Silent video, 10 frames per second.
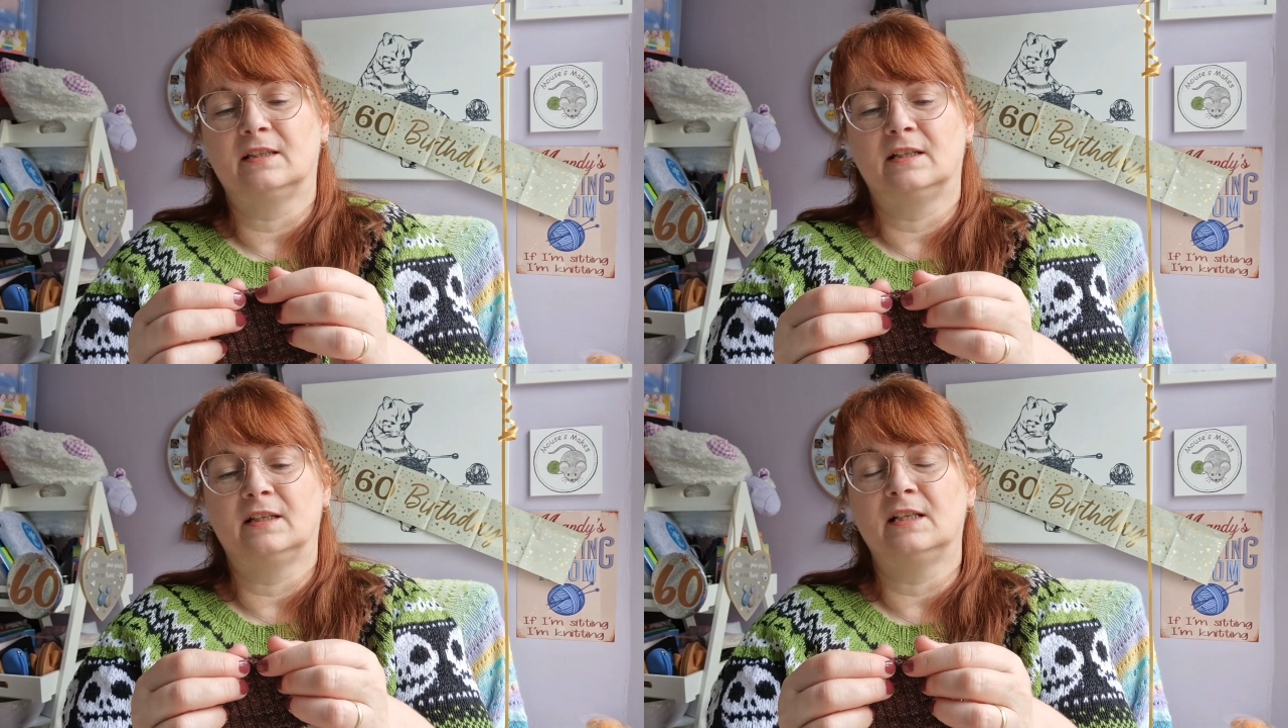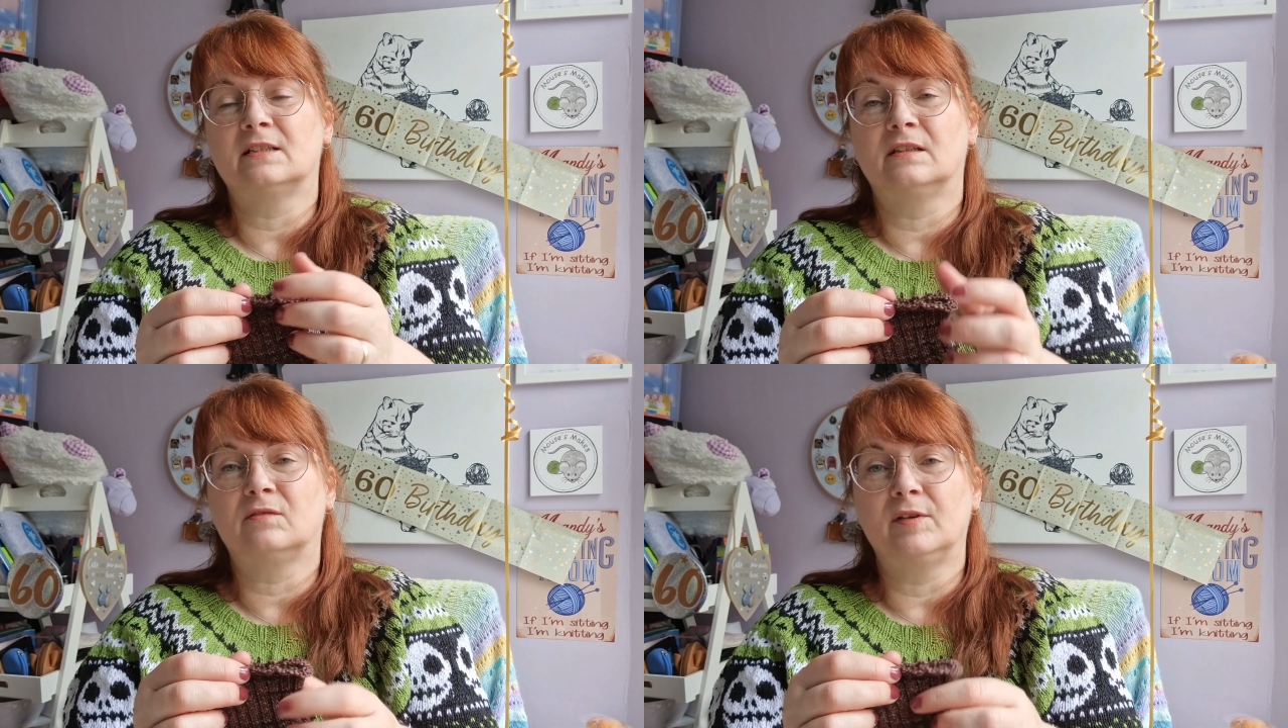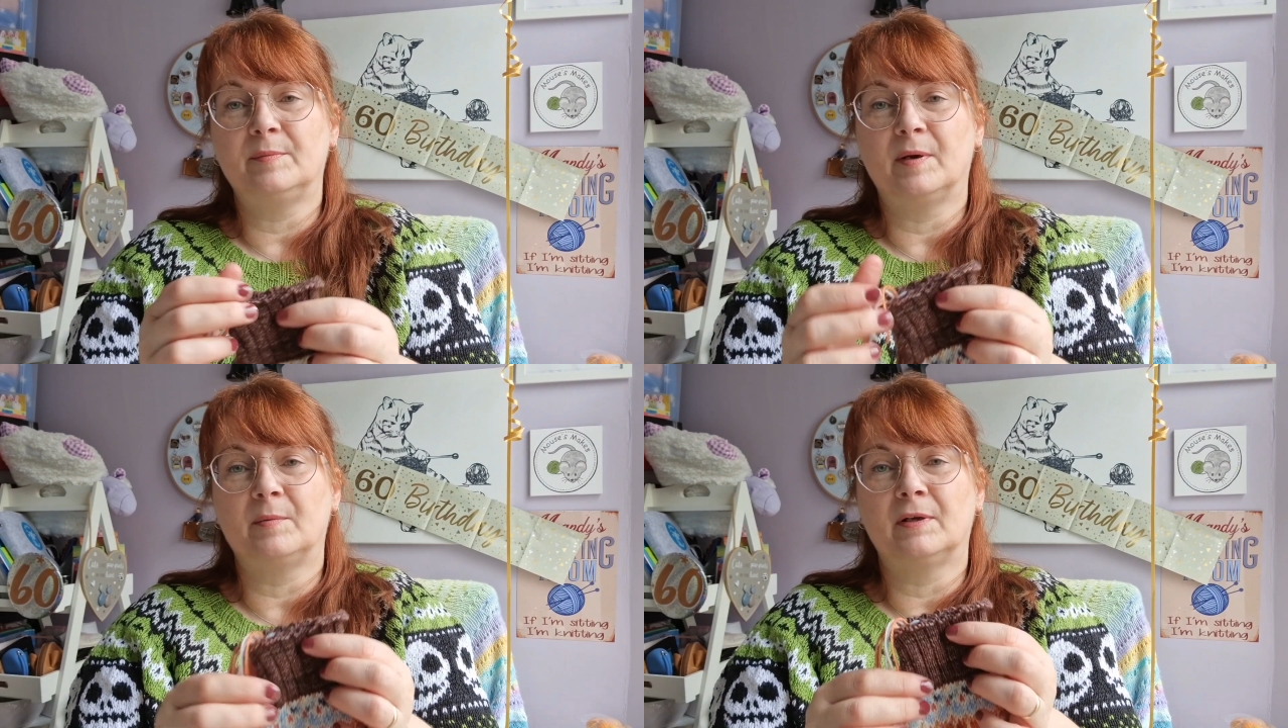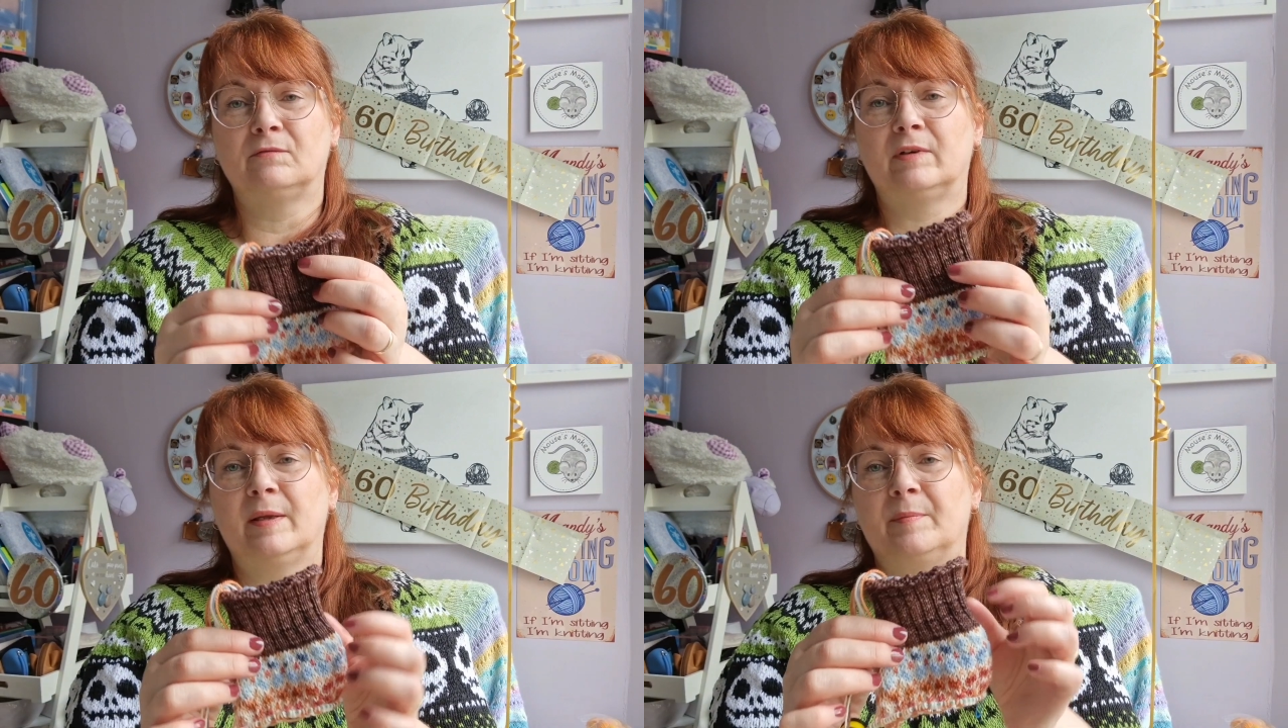that it's a
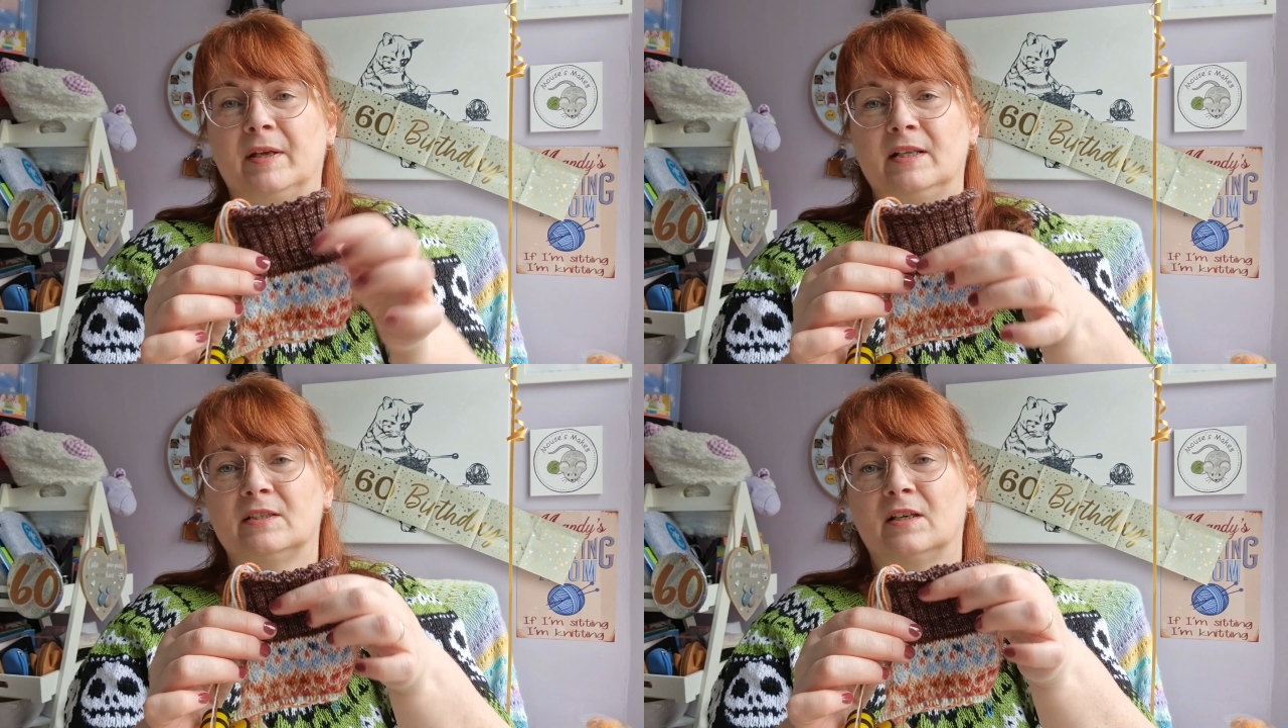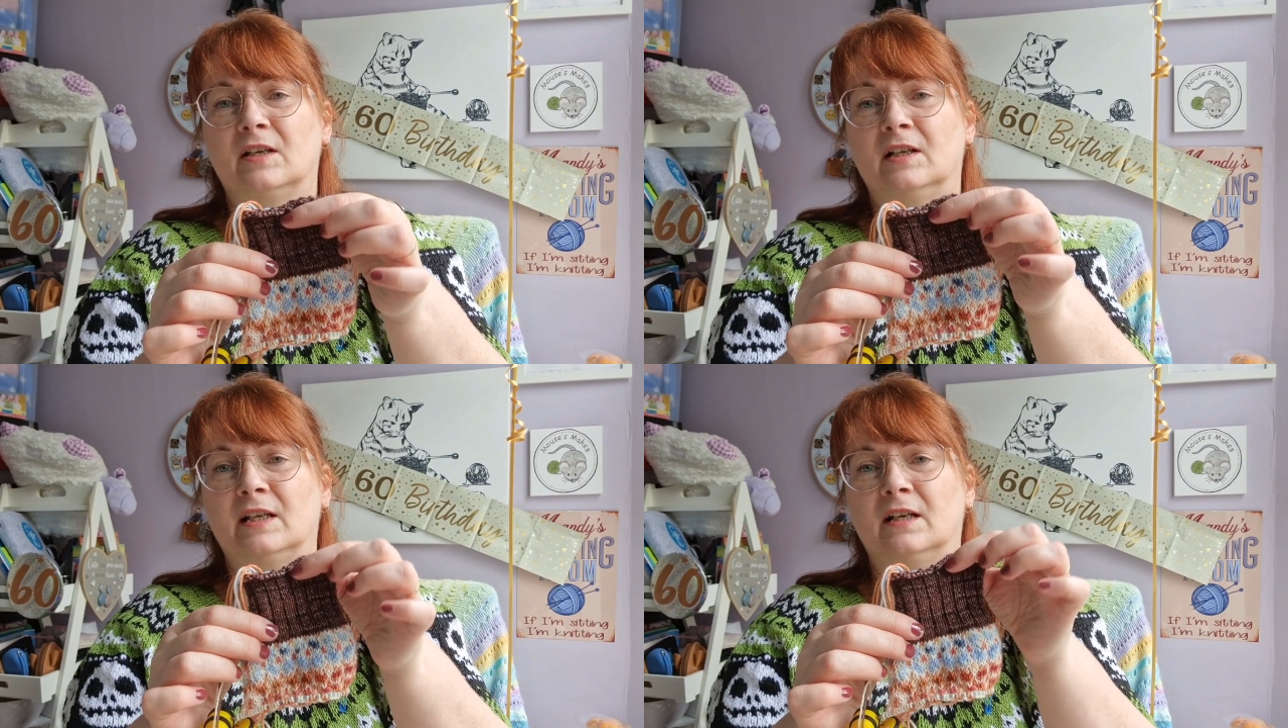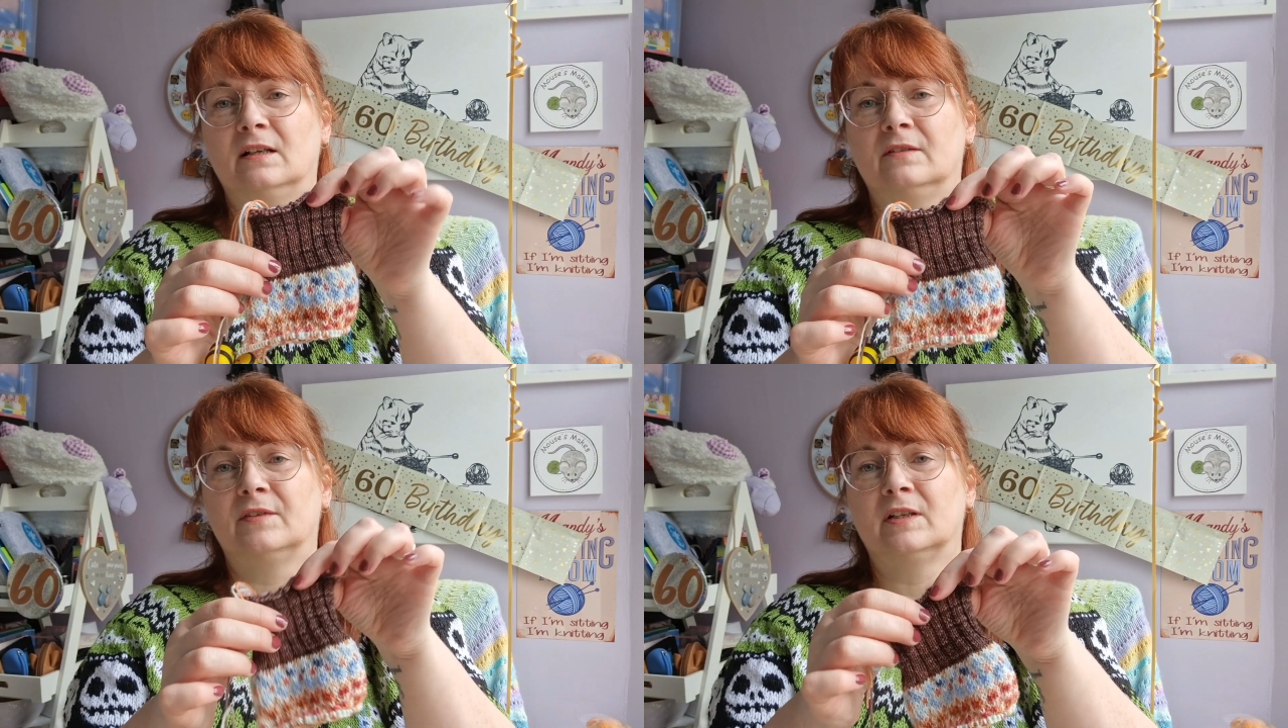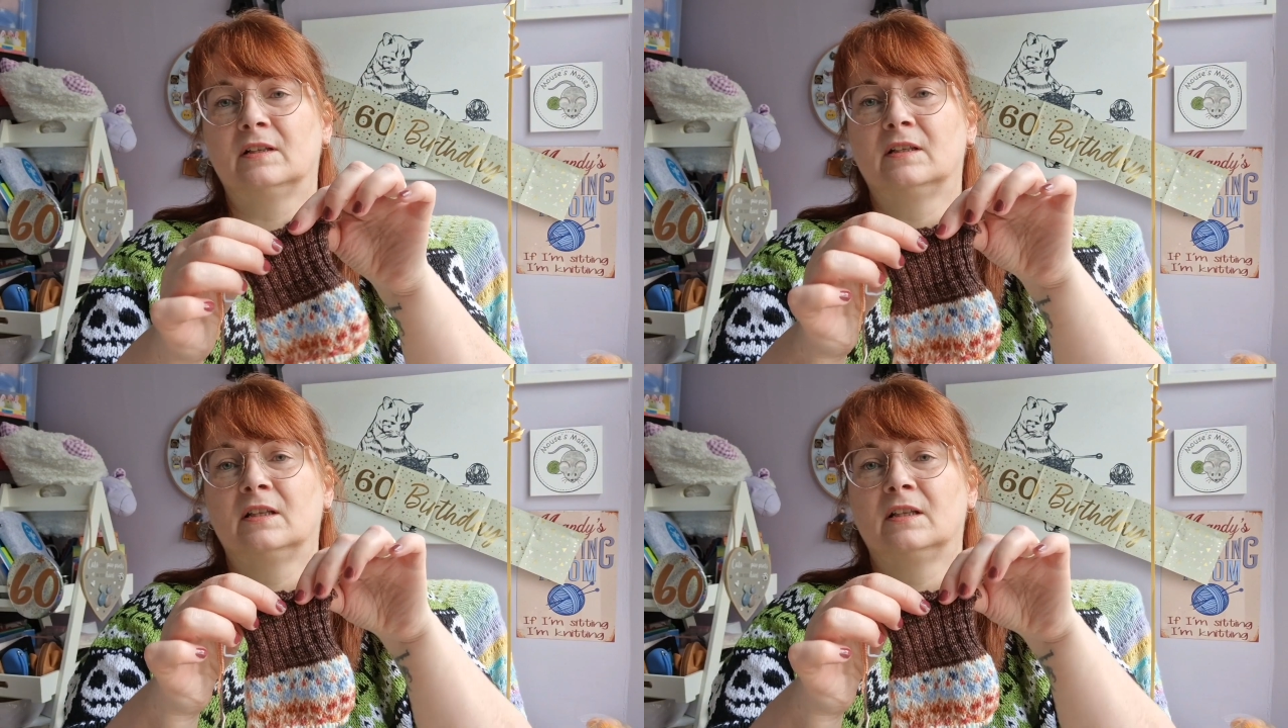3x1 rib and it's curling over.